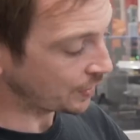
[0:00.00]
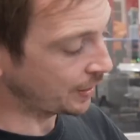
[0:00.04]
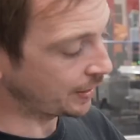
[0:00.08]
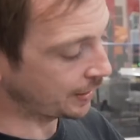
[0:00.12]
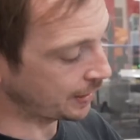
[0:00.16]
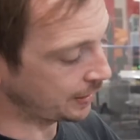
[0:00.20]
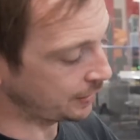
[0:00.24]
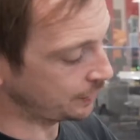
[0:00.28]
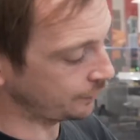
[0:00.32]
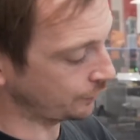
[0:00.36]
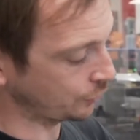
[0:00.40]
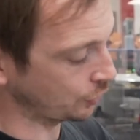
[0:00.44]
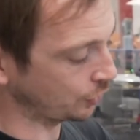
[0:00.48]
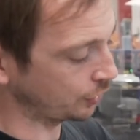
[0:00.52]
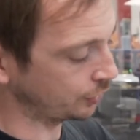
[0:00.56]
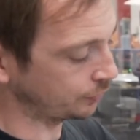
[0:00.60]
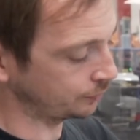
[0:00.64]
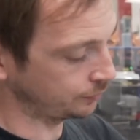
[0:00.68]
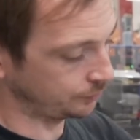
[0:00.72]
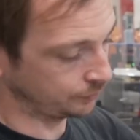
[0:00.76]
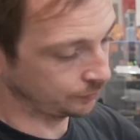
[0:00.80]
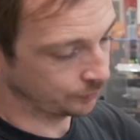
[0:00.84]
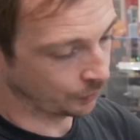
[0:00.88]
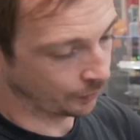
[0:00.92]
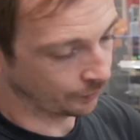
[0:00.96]
And then you've got
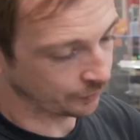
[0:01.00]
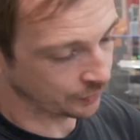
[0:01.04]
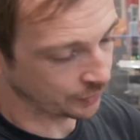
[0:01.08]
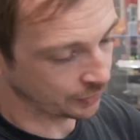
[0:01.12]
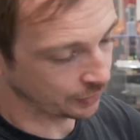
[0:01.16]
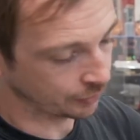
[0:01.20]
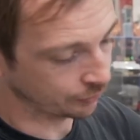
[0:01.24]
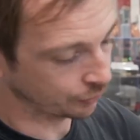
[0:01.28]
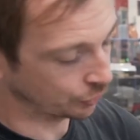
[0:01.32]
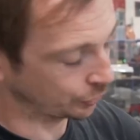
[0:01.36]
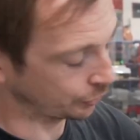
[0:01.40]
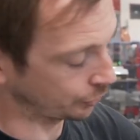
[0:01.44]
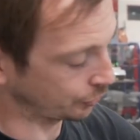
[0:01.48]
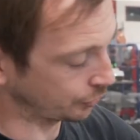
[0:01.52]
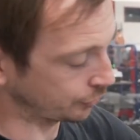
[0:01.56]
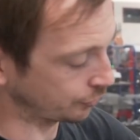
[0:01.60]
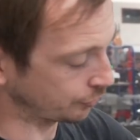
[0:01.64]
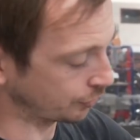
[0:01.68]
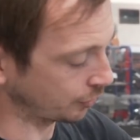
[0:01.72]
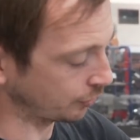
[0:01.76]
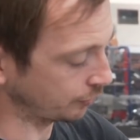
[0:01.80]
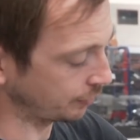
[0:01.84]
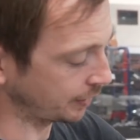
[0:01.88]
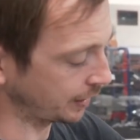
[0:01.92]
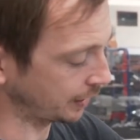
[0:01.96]
obviously your oil
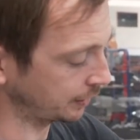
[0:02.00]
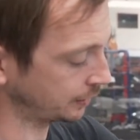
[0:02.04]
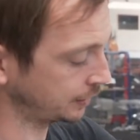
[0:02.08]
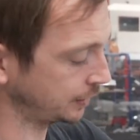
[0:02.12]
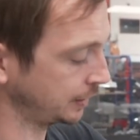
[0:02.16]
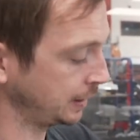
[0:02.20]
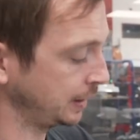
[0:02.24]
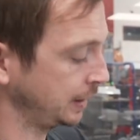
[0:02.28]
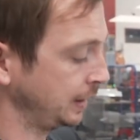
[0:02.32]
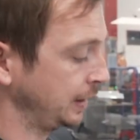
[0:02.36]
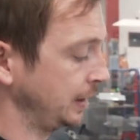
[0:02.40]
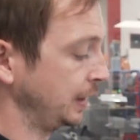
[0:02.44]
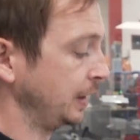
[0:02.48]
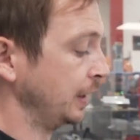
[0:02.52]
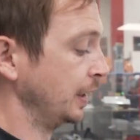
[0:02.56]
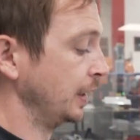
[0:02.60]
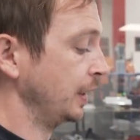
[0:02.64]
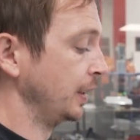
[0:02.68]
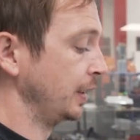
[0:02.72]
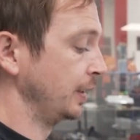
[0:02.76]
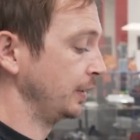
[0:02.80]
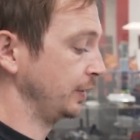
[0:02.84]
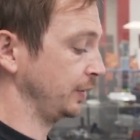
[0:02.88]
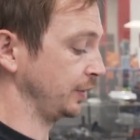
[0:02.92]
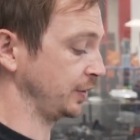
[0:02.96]
control ring.
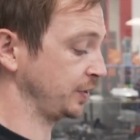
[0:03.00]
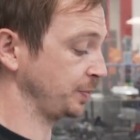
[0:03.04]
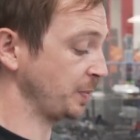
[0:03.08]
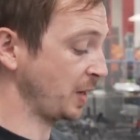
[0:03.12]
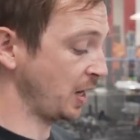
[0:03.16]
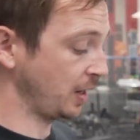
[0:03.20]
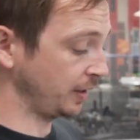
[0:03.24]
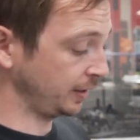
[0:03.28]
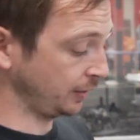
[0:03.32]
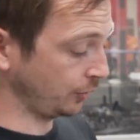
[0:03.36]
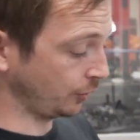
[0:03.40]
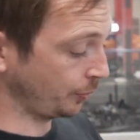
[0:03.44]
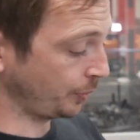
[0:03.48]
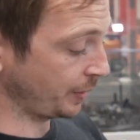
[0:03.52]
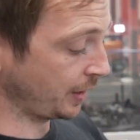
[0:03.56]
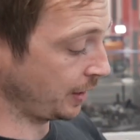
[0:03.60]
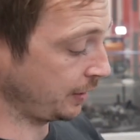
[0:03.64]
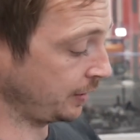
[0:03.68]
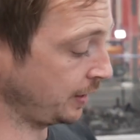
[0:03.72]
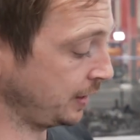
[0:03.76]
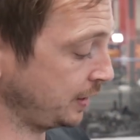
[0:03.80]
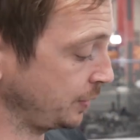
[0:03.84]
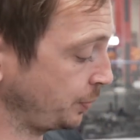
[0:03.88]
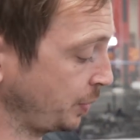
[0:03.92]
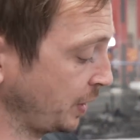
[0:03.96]
The smart little bit
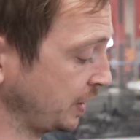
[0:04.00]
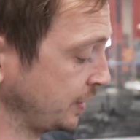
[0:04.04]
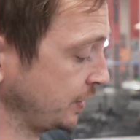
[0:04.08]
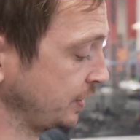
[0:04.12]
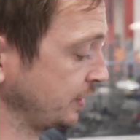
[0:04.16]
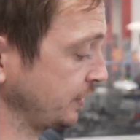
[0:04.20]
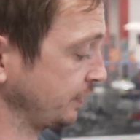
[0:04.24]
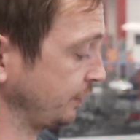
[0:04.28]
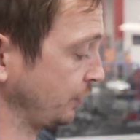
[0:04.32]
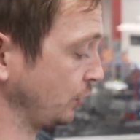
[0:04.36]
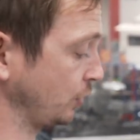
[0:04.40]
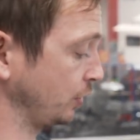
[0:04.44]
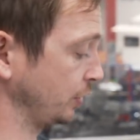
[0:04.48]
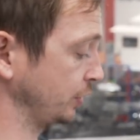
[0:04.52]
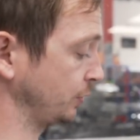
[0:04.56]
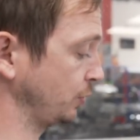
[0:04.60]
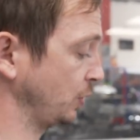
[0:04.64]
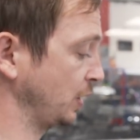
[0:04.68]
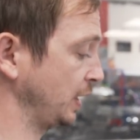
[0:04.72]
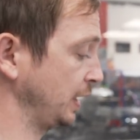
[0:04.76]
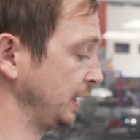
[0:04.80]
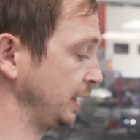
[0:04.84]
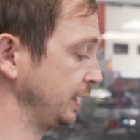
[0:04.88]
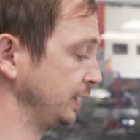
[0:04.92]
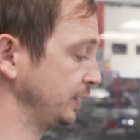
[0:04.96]
these pistons have got as
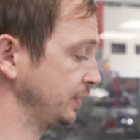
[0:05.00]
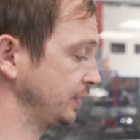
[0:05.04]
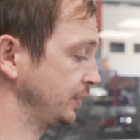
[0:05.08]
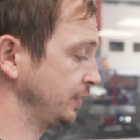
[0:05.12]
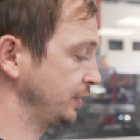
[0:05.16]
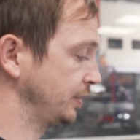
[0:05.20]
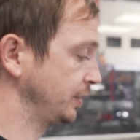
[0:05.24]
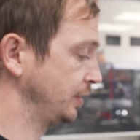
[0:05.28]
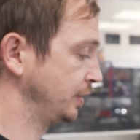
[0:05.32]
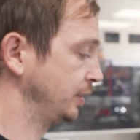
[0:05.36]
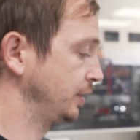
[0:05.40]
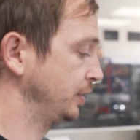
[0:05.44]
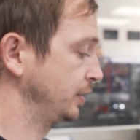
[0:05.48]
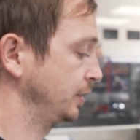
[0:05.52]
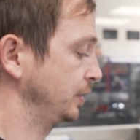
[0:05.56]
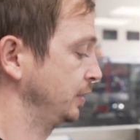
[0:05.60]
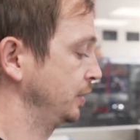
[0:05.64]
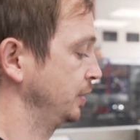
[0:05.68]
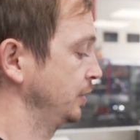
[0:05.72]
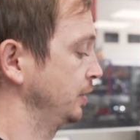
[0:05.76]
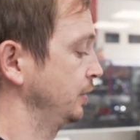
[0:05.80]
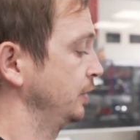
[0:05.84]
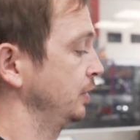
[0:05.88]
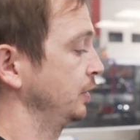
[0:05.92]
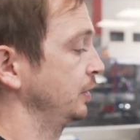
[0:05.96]
well is
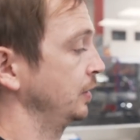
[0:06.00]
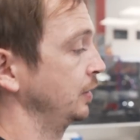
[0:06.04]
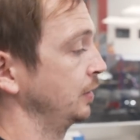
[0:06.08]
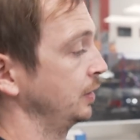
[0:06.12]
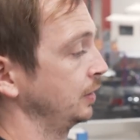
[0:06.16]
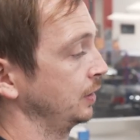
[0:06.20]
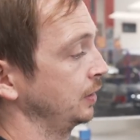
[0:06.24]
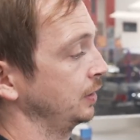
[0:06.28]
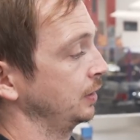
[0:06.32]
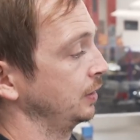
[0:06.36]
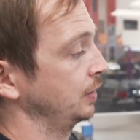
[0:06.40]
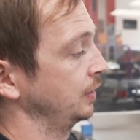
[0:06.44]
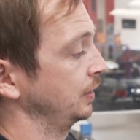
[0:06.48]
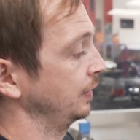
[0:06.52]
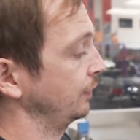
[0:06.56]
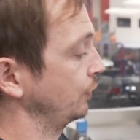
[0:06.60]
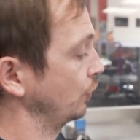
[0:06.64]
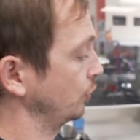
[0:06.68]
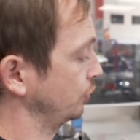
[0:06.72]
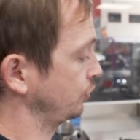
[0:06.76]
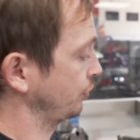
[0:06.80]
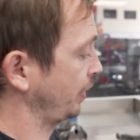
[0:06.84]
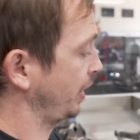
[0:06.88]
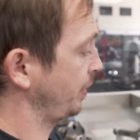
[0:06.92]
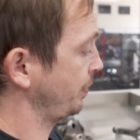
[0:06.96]
they've
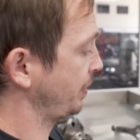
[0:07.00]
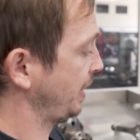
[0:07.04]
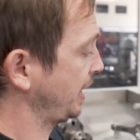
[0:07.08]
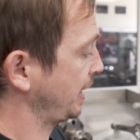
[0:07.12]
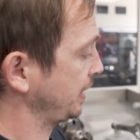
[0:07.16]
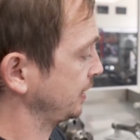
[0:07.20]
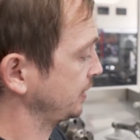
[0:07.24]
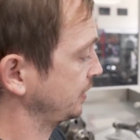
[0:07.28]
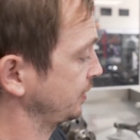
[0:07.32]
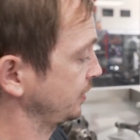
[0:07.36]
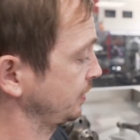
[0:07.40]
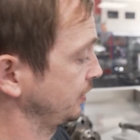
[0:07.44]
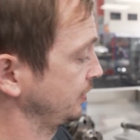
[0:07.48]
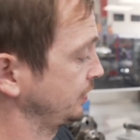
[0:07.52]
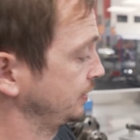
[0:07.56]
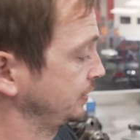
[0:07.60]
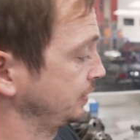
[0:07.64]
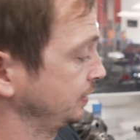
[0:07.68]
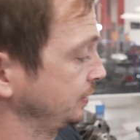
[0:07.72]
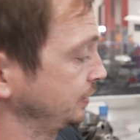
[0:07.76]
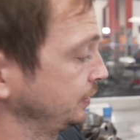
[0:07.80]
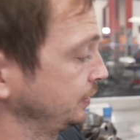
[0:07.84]
got drain backs